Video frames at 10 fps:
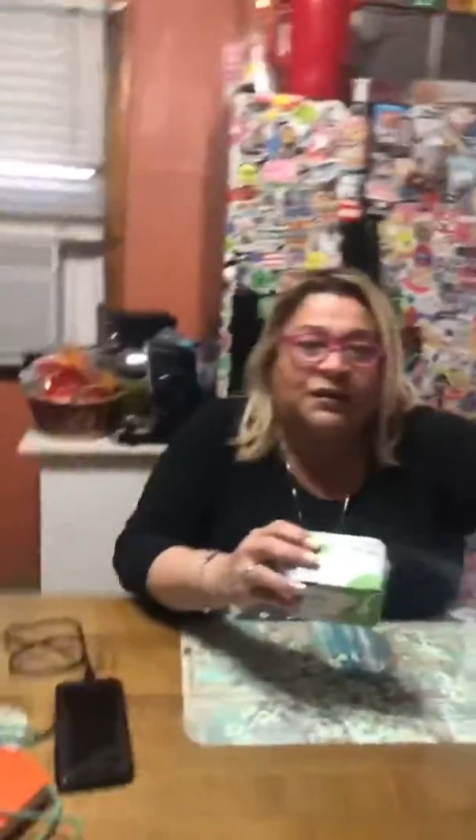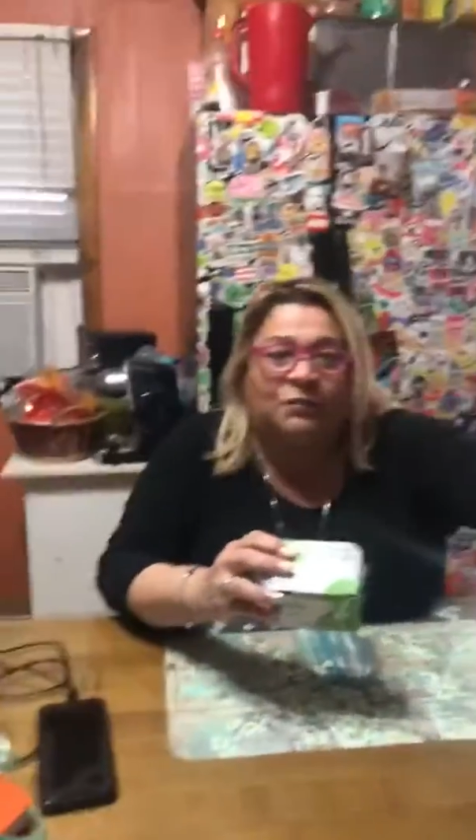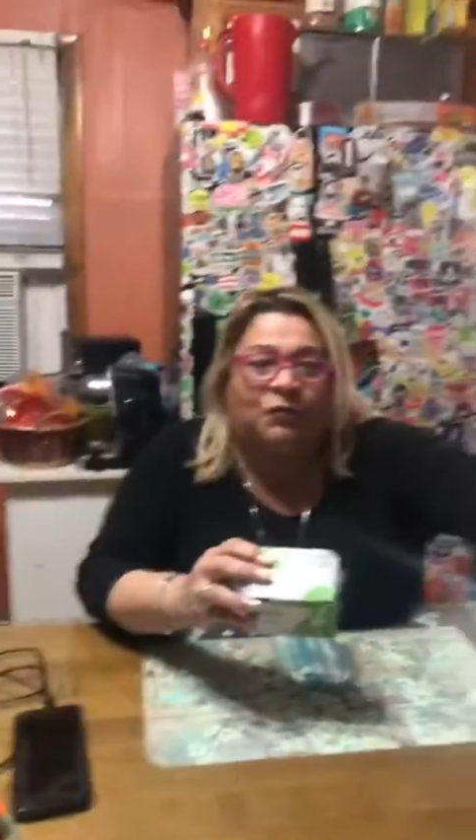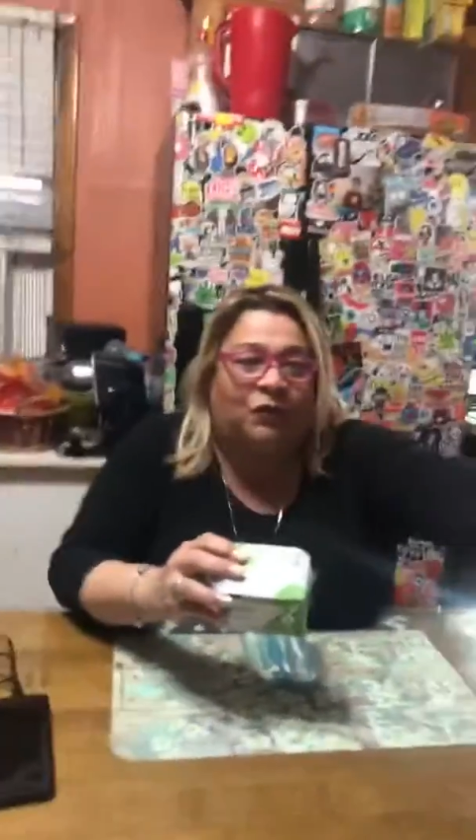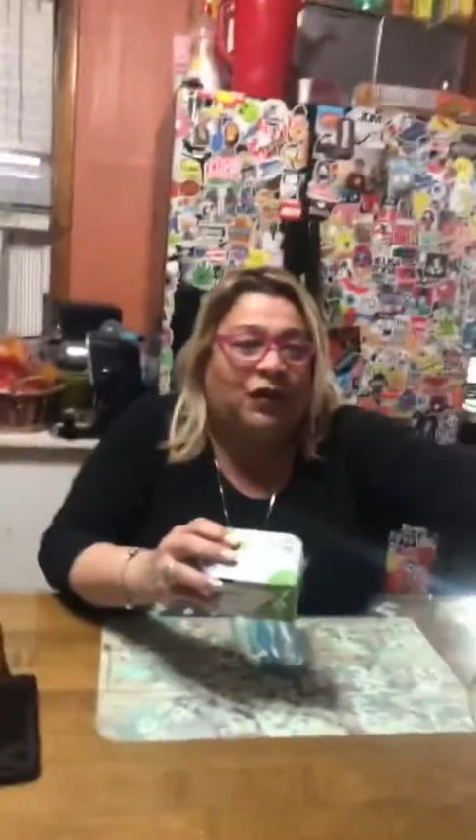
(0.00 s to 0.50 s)

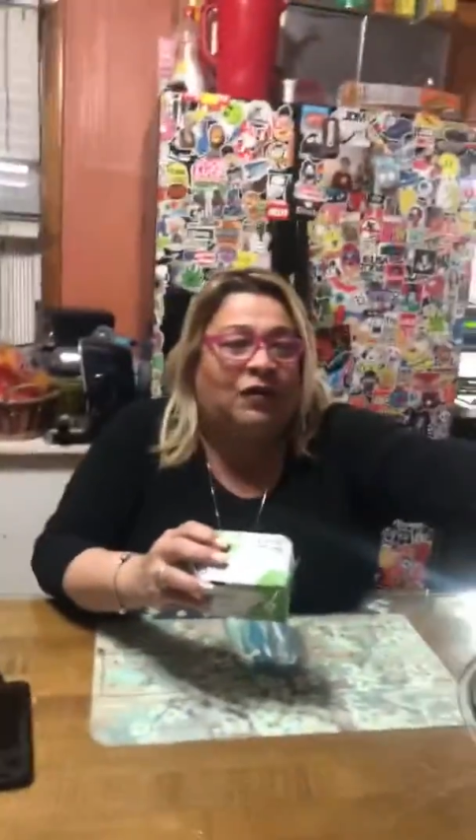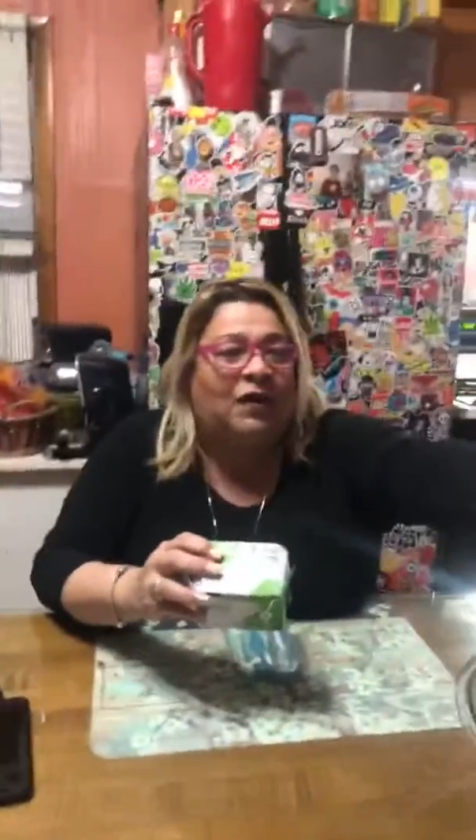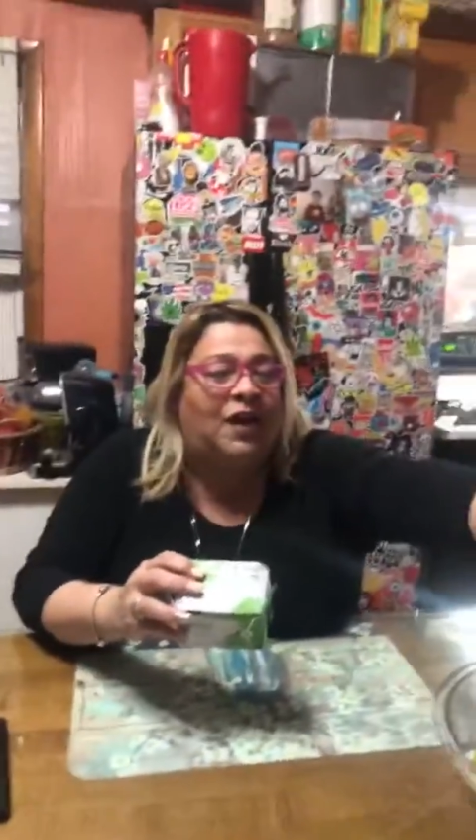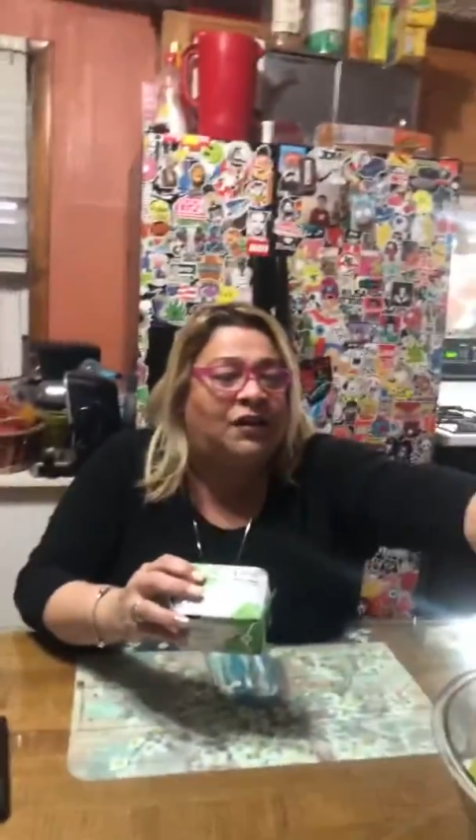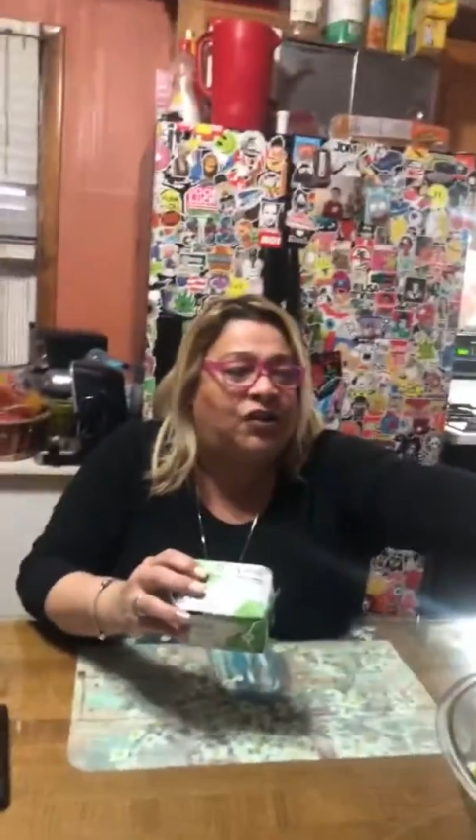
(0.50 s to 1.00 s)
is moving
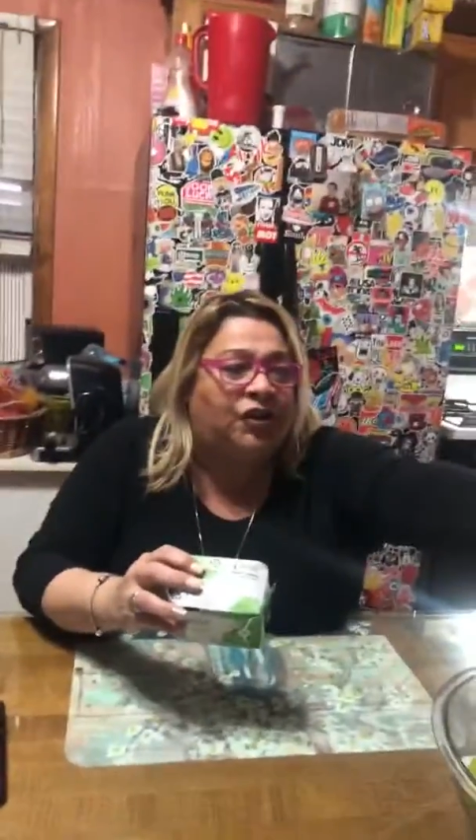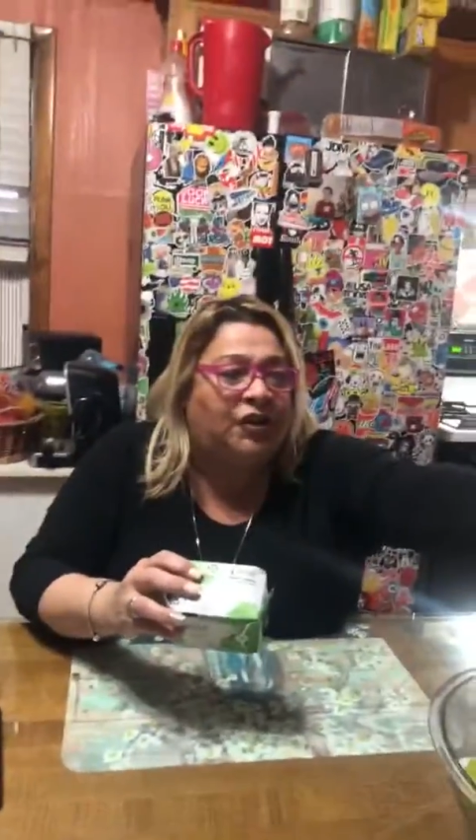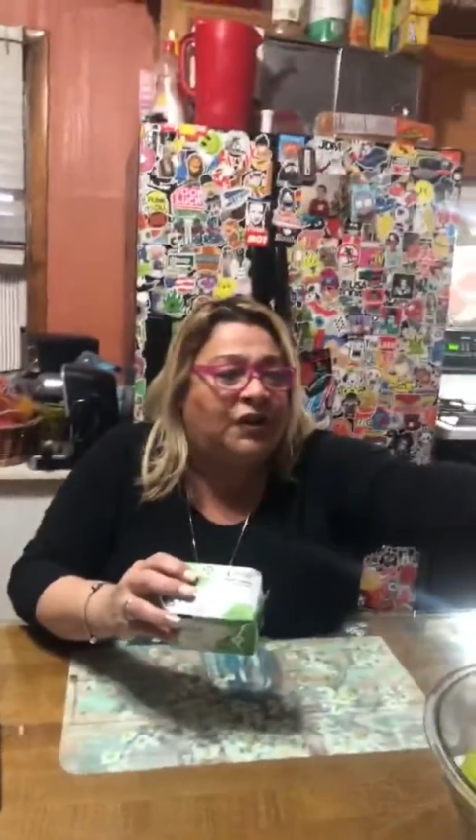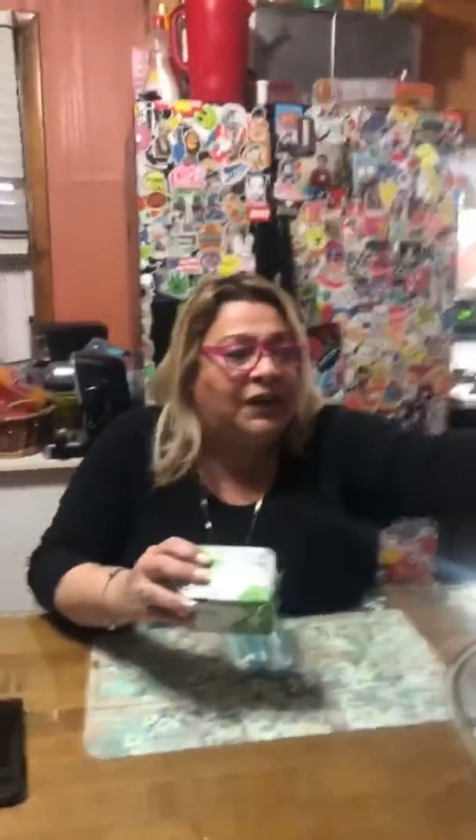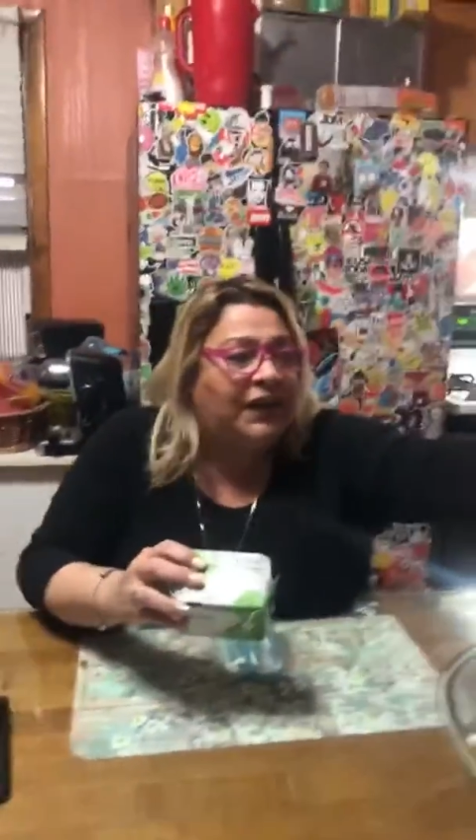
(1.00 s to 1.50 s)
around. Hunter,
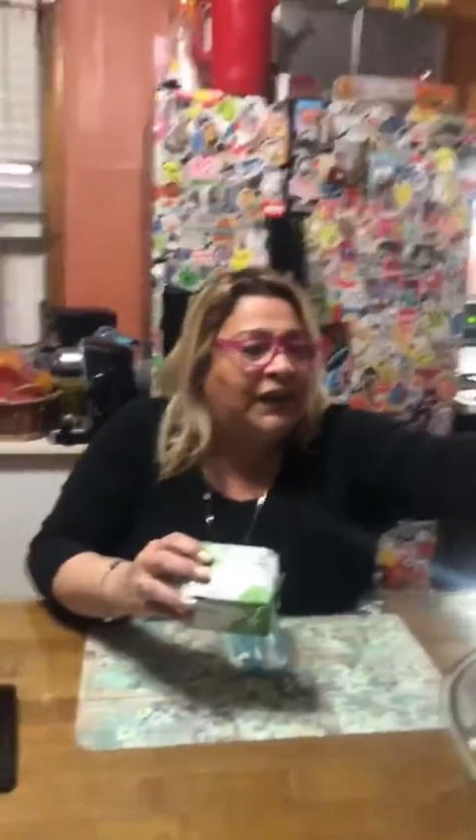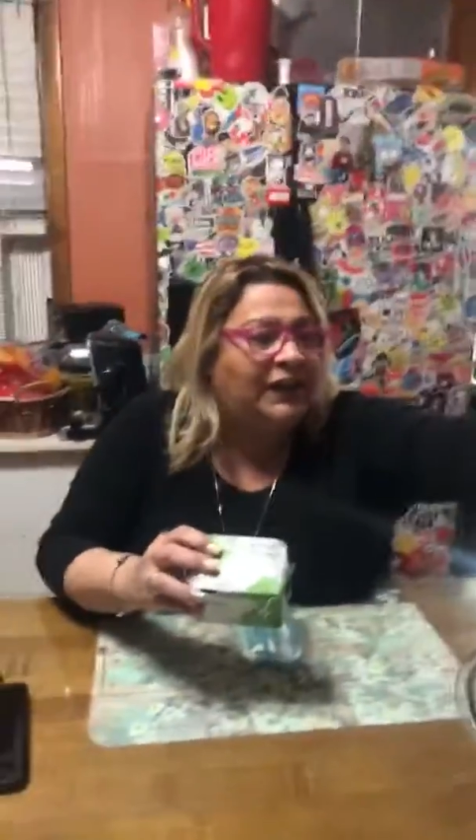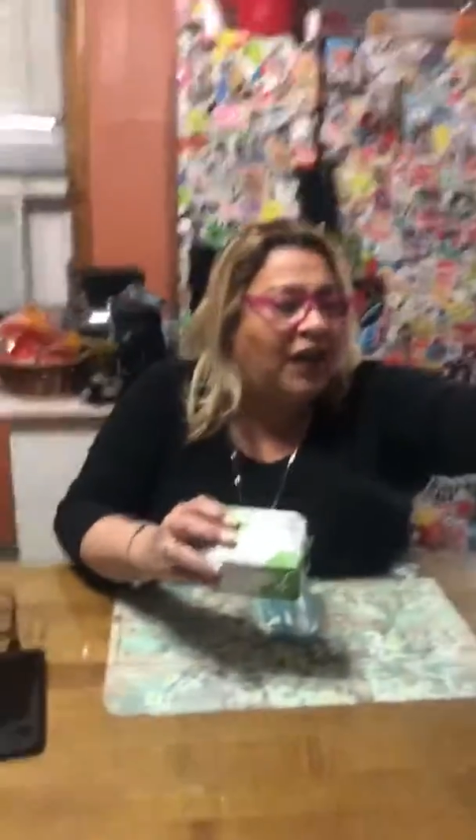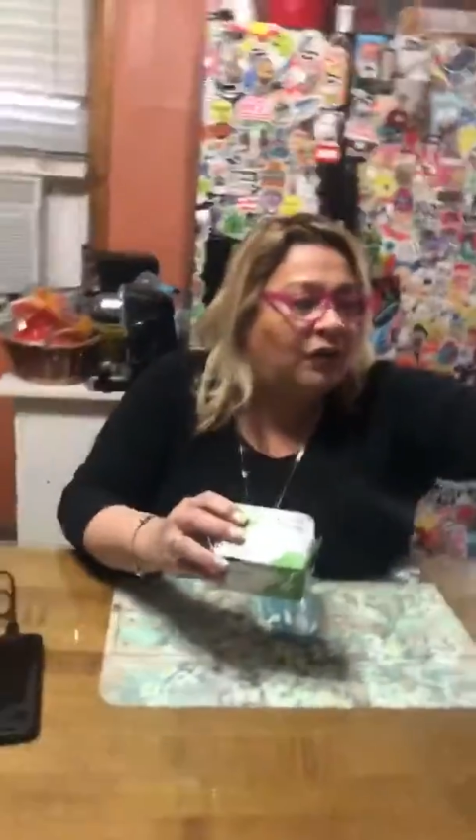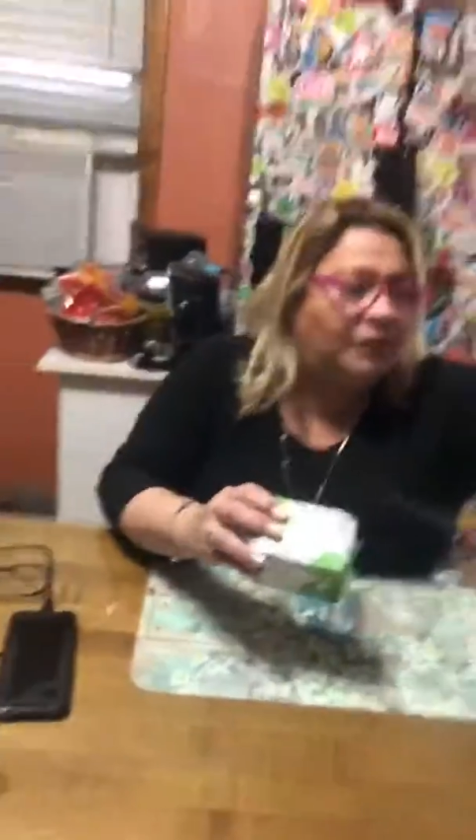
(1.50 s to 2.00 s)
get
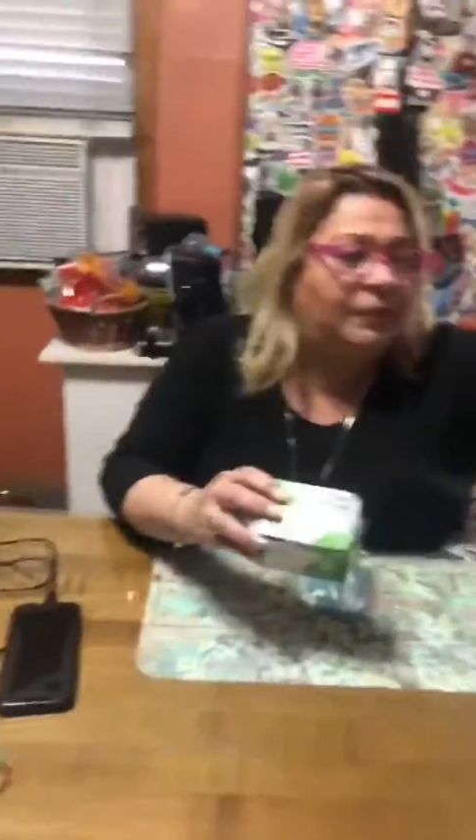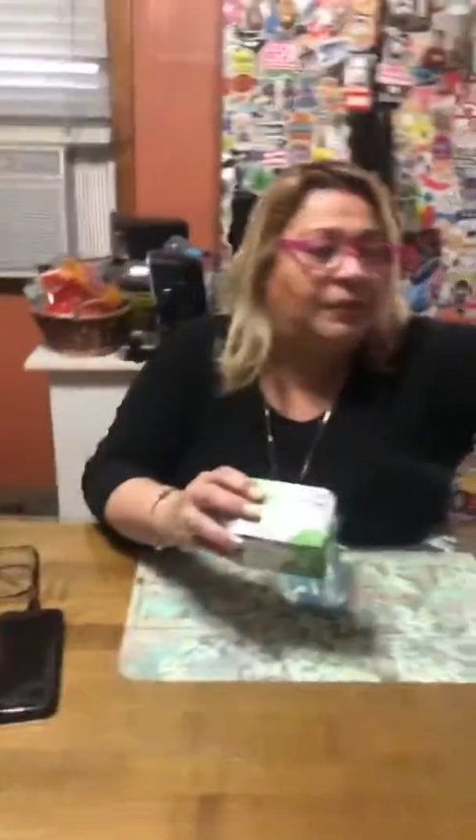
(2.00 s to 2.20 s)
down.